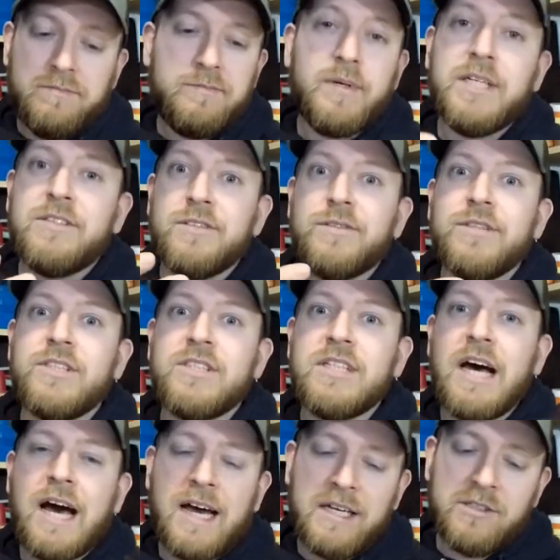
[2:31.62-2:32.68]
basically,
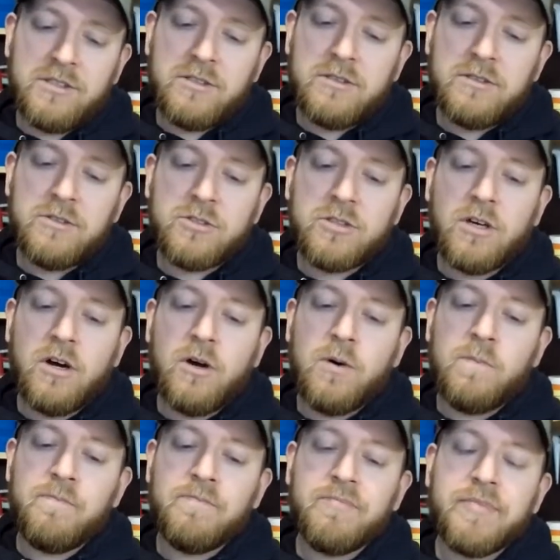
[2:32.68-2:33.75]
size.
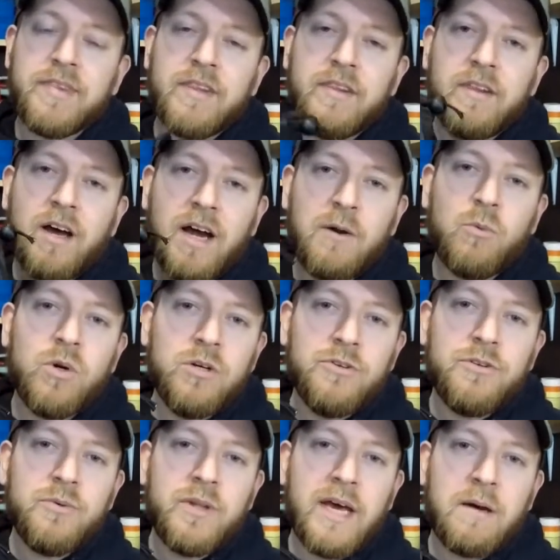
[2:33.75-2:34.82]
So I will
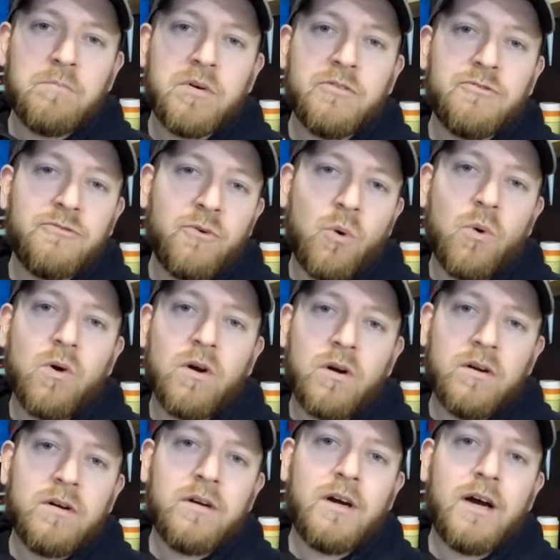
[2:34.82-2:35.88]
do that
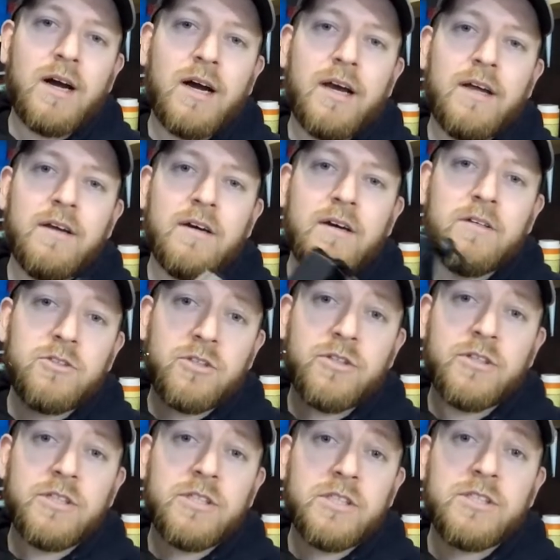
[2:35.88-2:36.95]
before I, uh, to
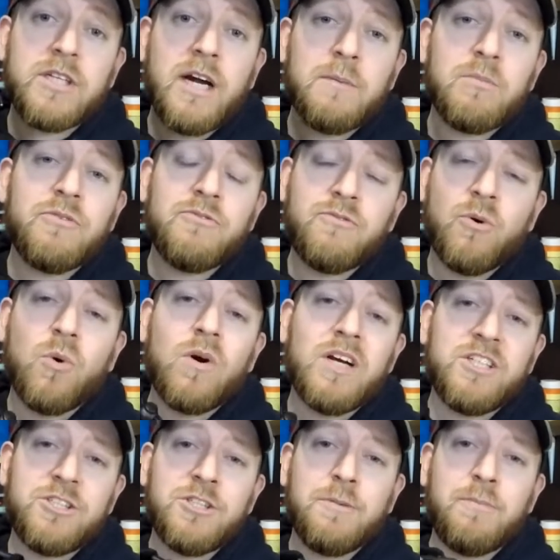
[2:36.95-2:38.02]
the design before
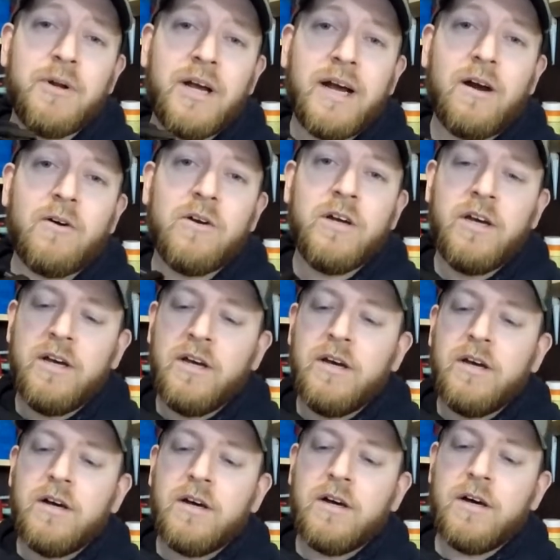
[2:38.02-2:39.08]
I ship it out.
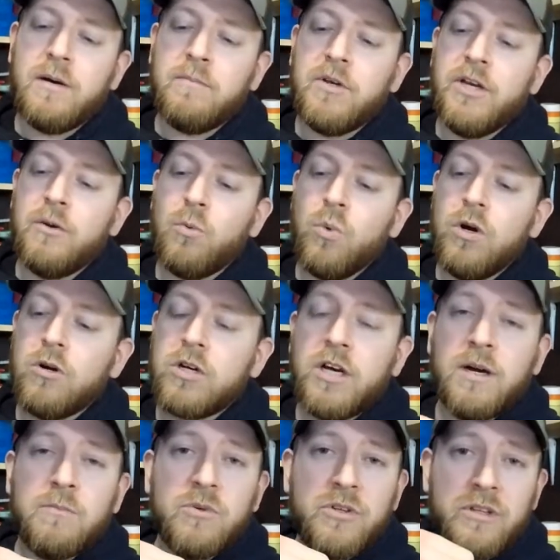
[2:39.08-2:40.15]
Um, it will
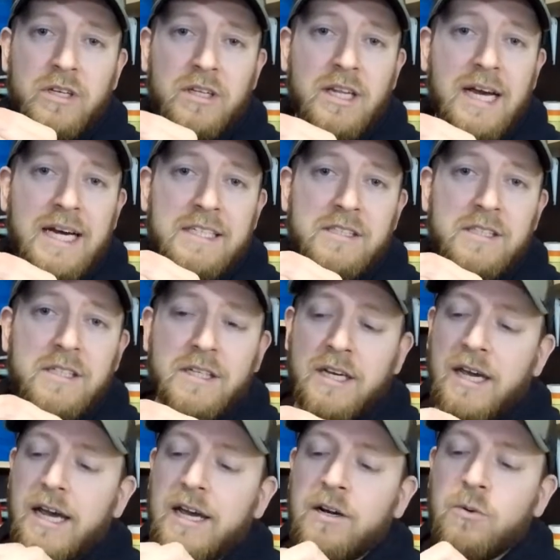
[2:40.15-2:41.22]
come with the
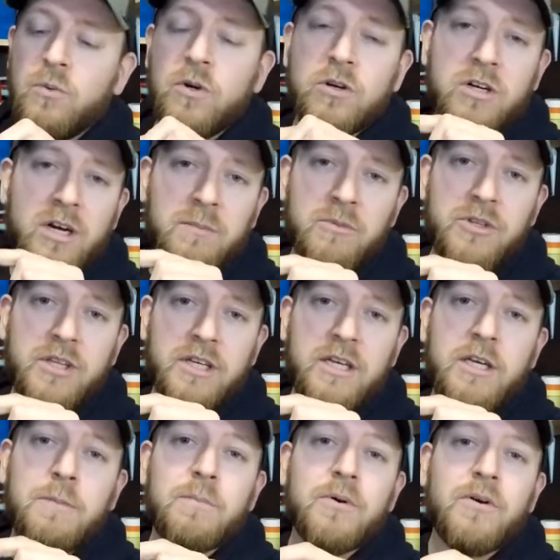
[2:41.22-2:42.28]
elastic, and it will come with the
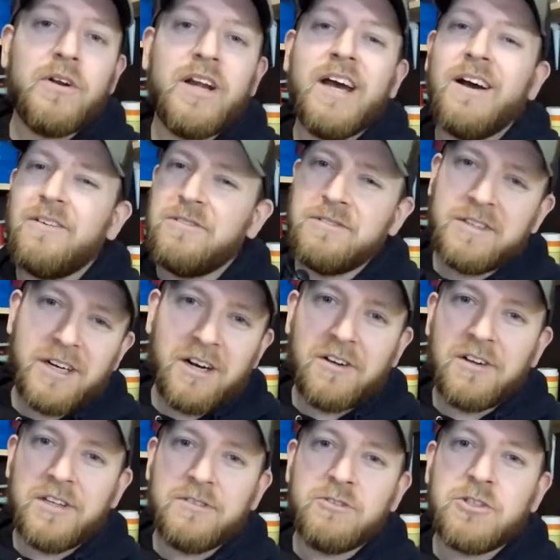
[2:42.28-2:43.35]
keeper. Now,
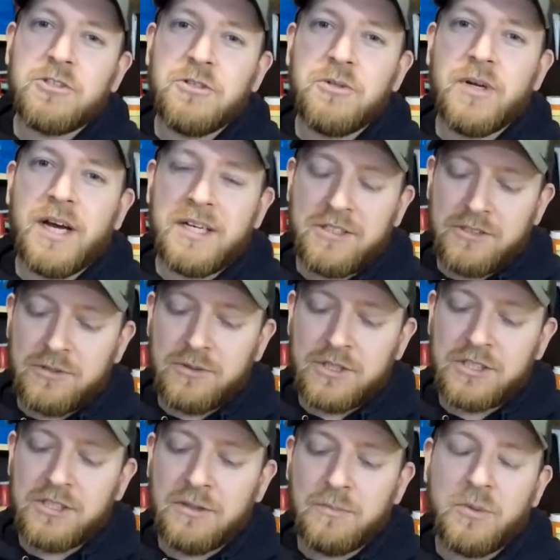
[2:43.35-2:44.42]
I'll leave it to you guys to
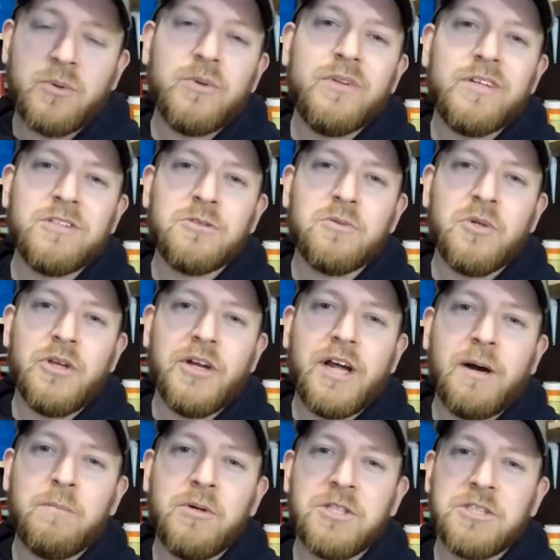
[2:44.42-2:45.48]
assemble. There's really
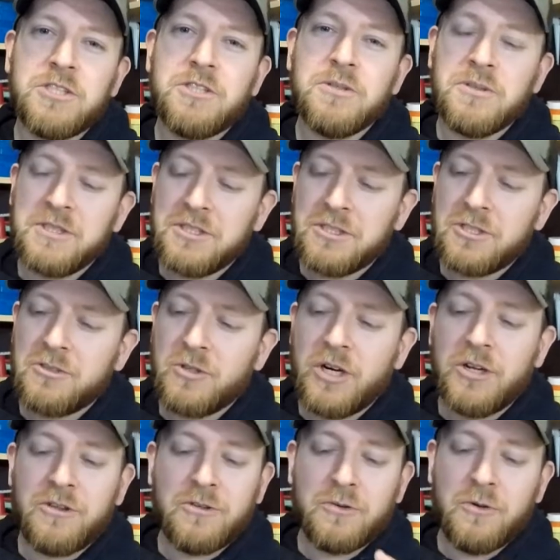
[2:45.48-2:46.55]
not much to it. Just
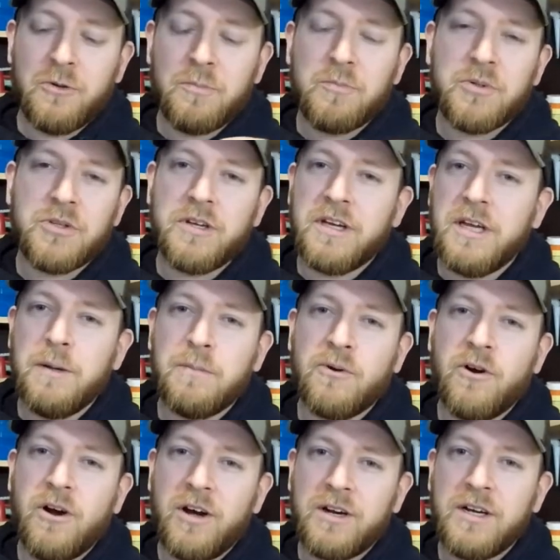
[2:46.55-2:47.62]
thread it through and put the
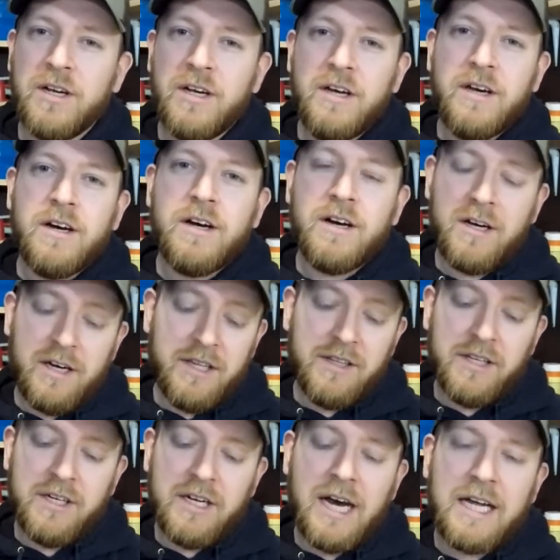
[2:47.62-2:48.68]
keeper on, uh, and
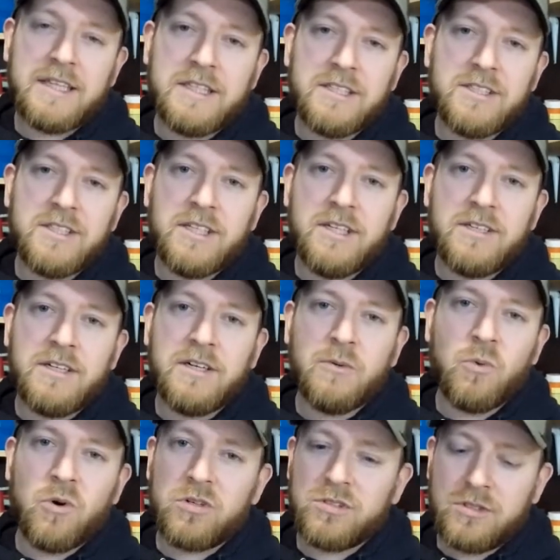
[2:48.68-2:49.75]
then knot this end, and
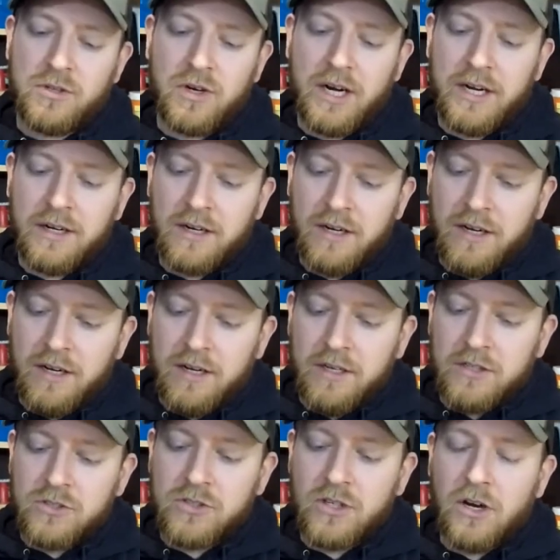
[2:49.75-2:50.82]
it works great.
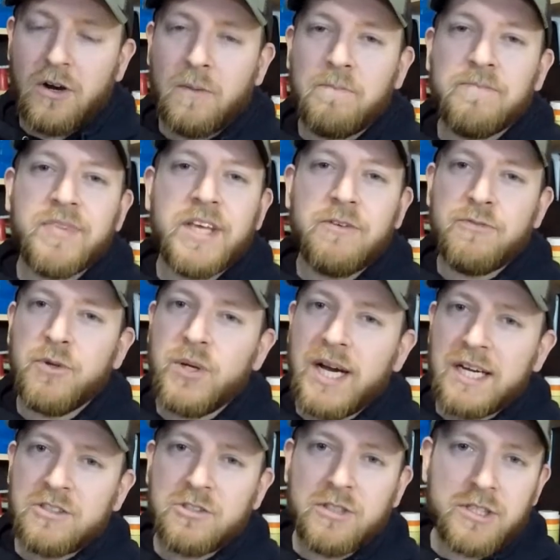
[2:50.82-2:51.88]
So if you
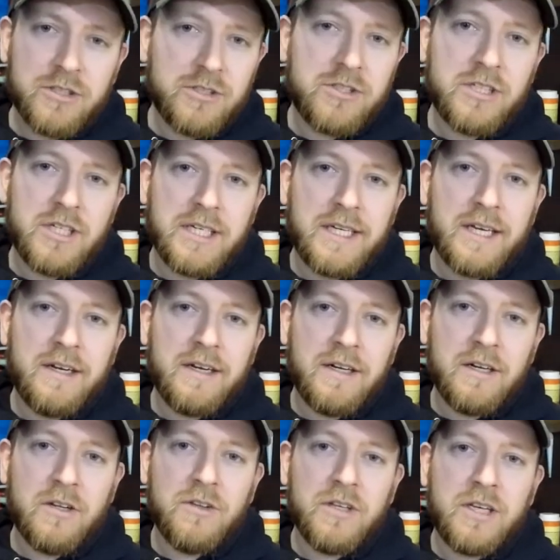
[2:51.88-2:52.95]
guys are interested in getting
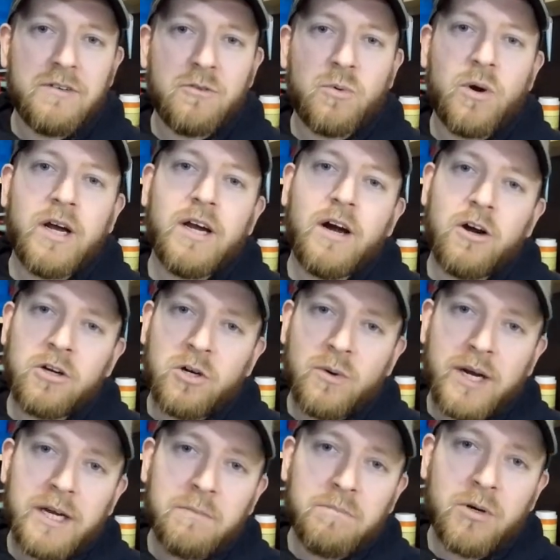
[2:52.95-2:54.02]
in on the giveaway, I'll go
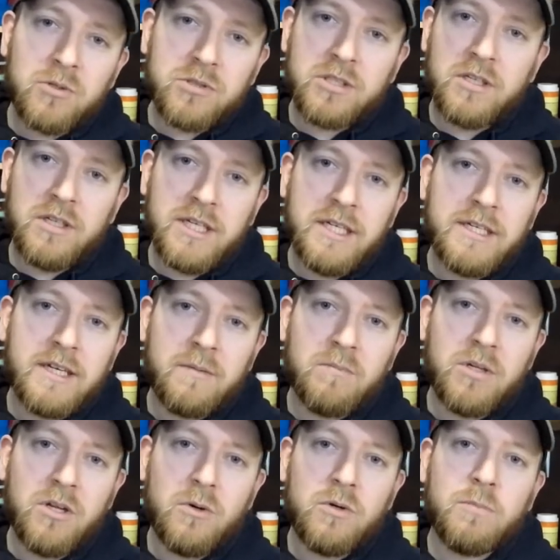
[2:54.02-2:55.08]
ahead and post a link down
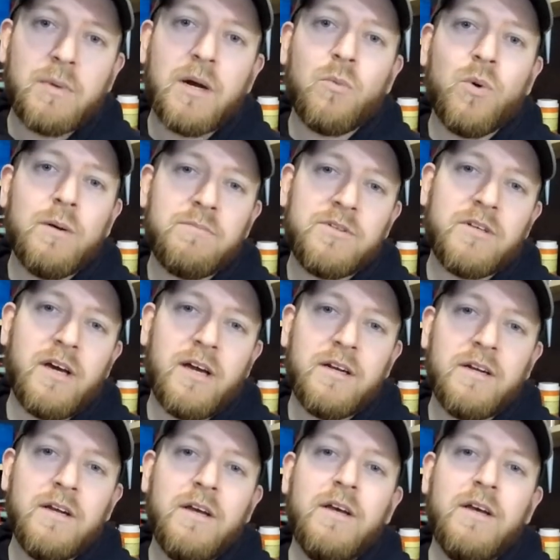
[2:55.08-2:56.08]
below to my website